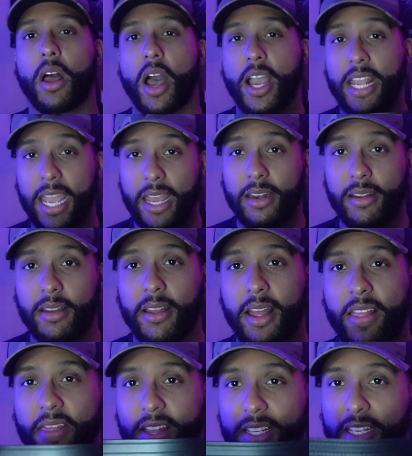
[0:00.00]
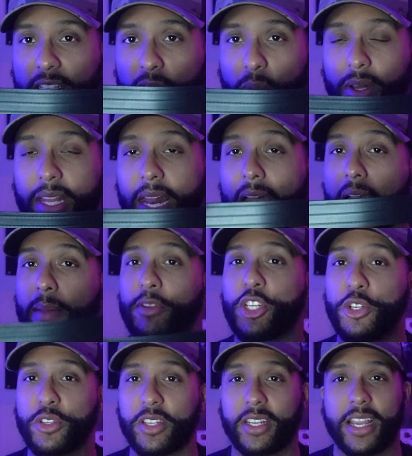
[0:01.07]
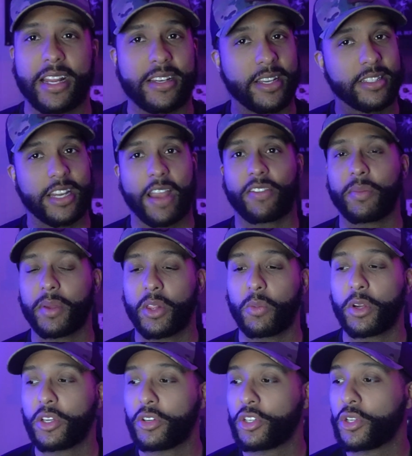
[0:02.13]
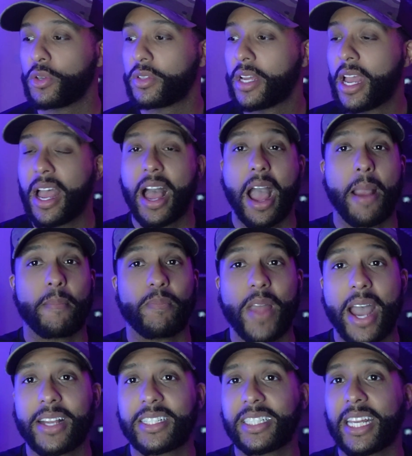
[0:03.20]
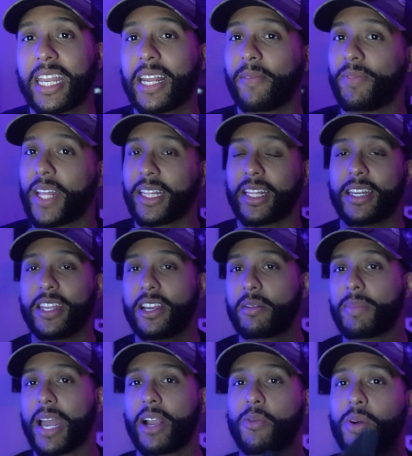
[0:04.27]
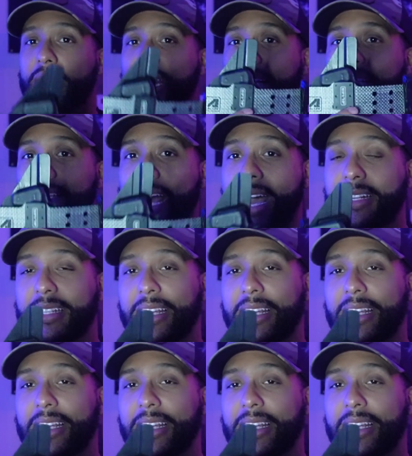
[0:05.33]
Again, this is the one that I'm choosing. It doesn't have to be the one you choose. I'm not saying that the Neomag one is not.